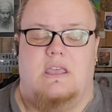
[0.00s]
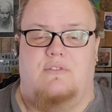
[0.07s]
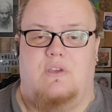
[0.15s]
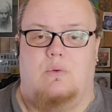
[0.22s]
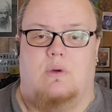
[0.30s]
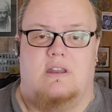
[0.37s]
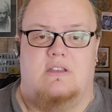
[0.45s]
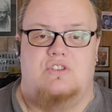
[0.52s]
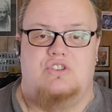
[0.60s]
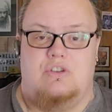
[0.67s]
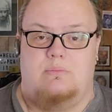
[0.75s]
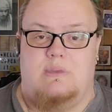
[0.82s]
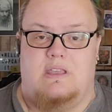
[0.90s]
if you want to
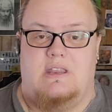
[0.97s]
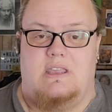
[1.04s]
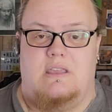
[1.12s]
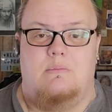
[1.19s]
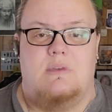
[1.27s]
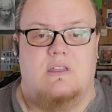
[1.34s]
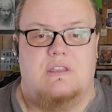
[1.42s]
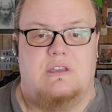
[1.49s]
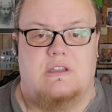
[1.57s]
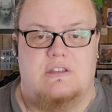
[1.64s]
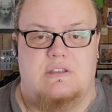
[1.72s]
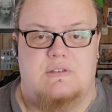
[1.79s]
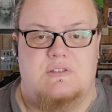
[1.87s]
shoot me an email, you
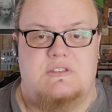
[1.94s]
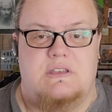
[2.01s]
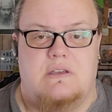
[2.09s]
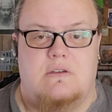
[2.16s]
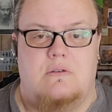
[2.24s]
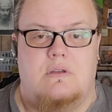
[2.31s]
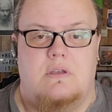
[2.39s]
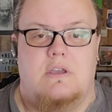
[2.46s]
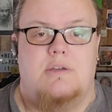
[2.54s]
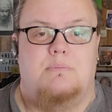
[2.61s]
can do so,